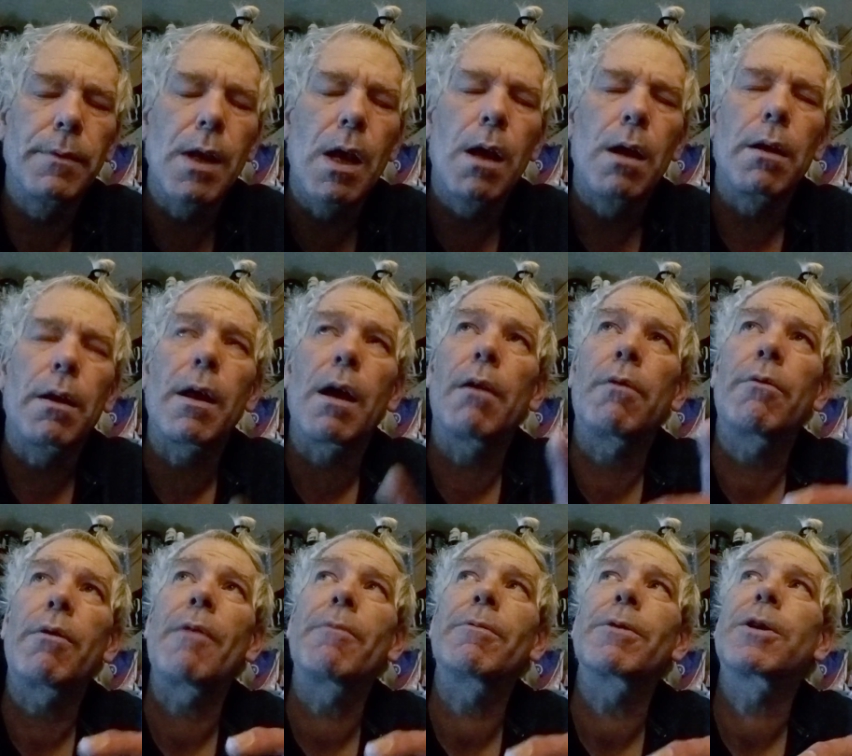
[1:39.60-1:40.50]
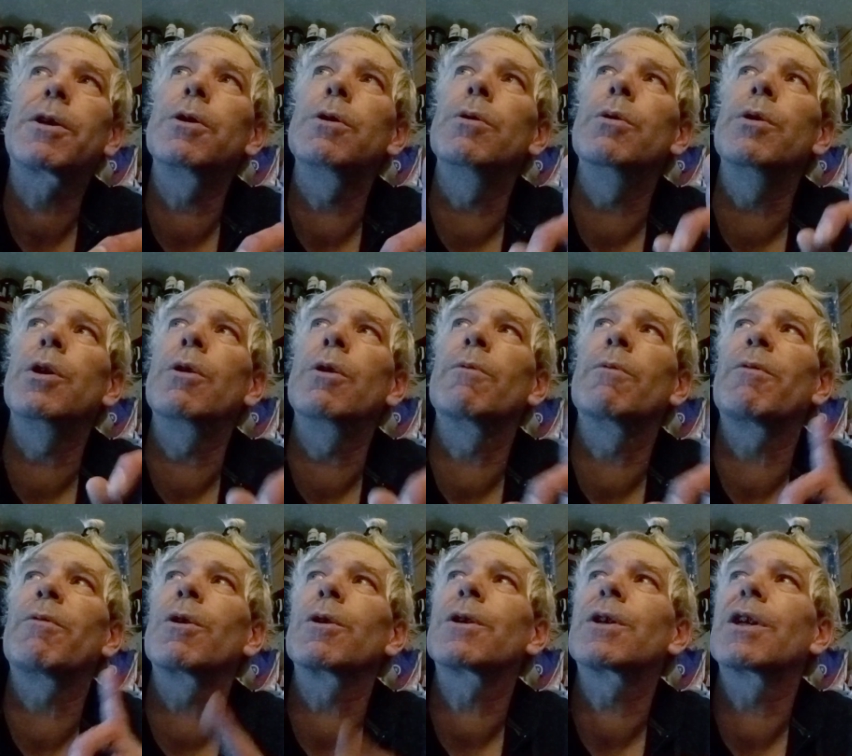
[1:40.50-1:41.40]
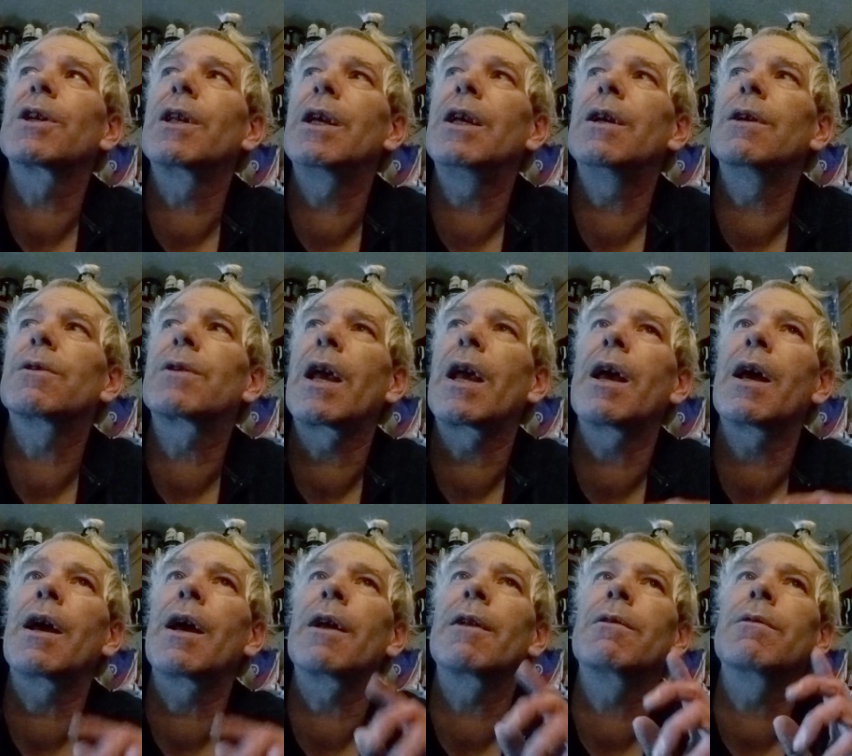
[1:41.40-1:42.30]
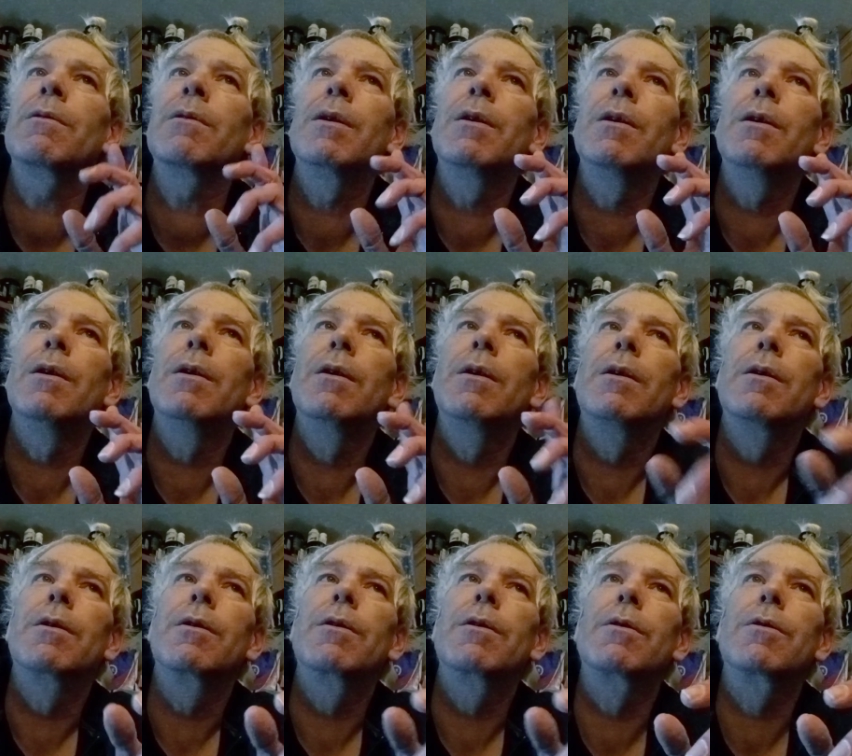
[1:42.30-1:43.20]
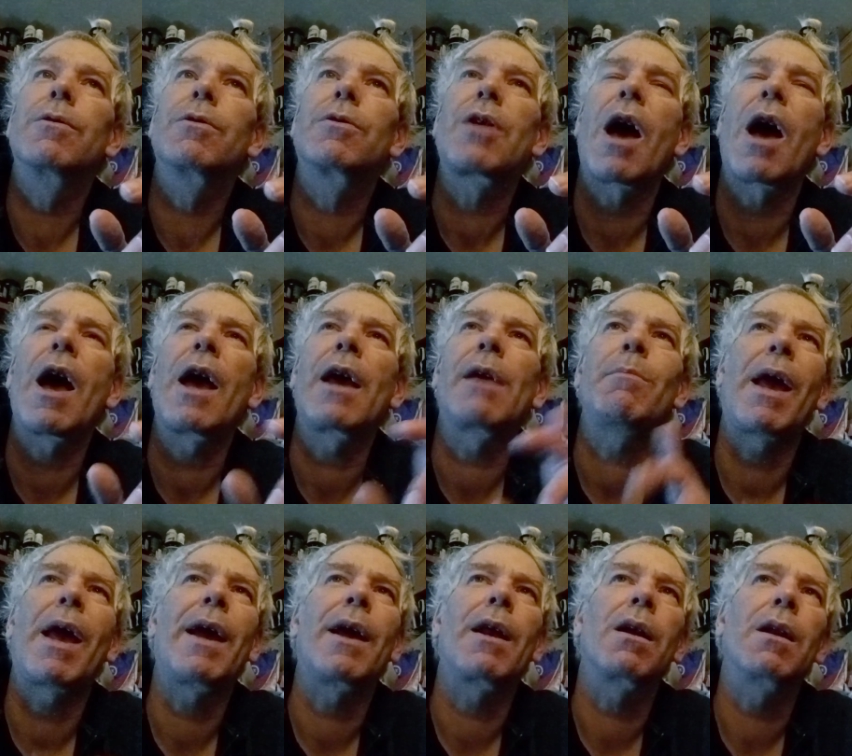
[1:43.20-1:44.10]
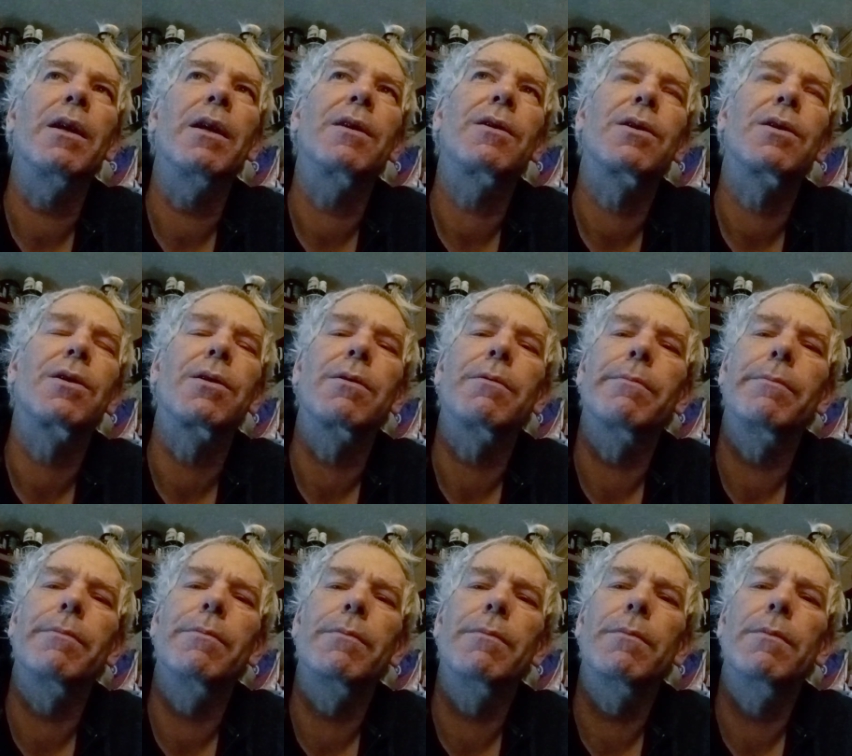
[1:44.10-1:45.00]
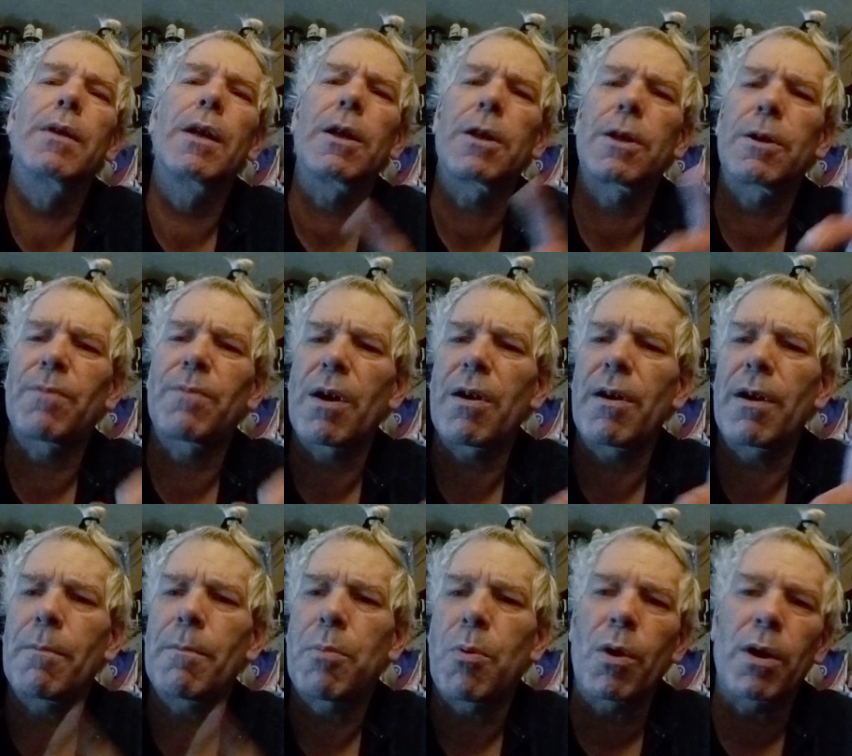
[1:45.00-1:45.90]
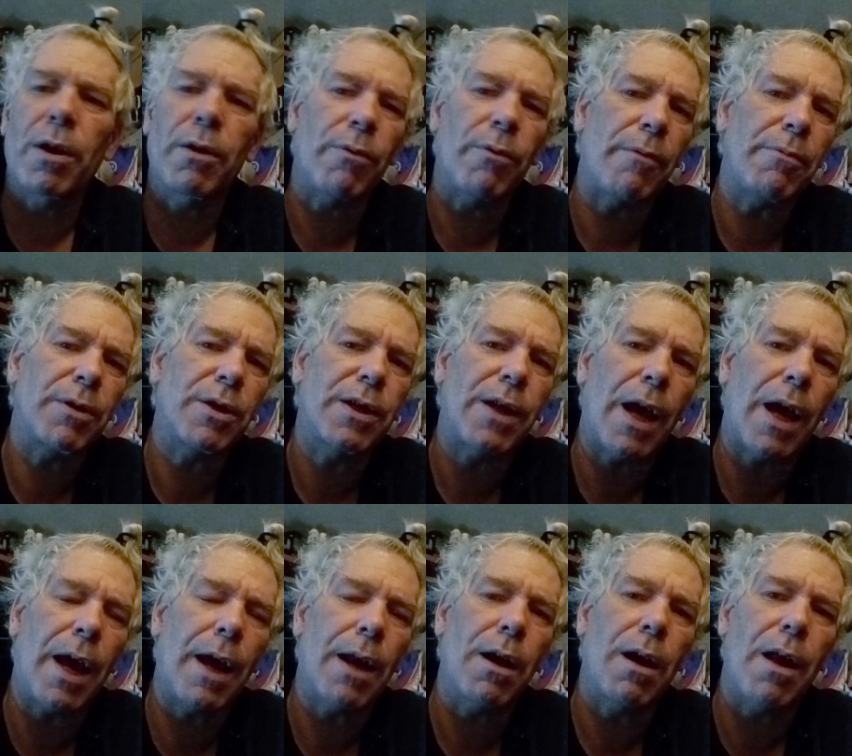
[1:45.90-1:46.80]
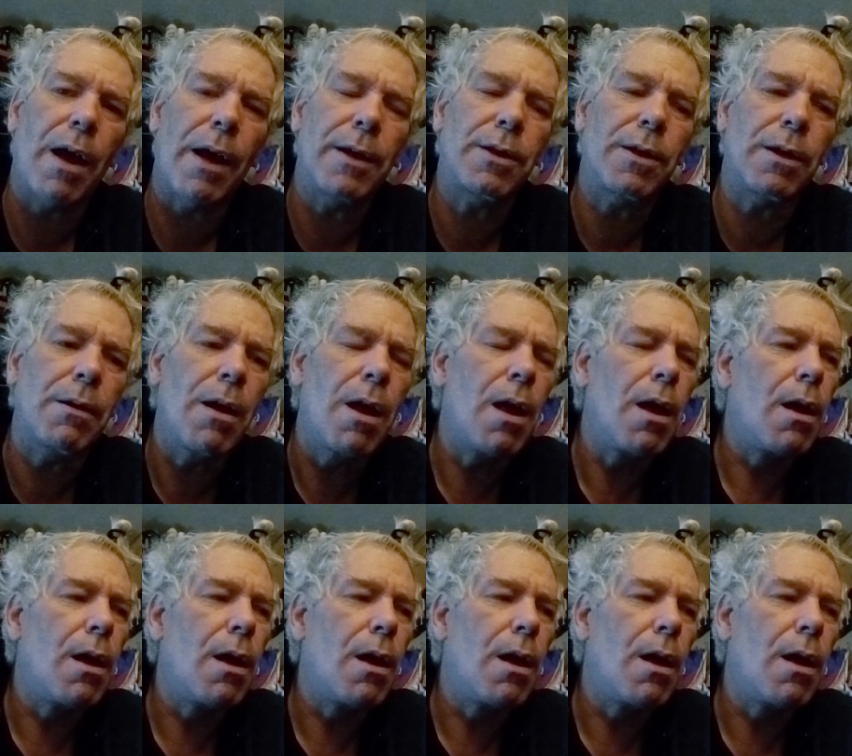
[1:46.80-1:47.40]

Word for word: Now, in reference to universities and time analysts, this is very important in reference to analyzing.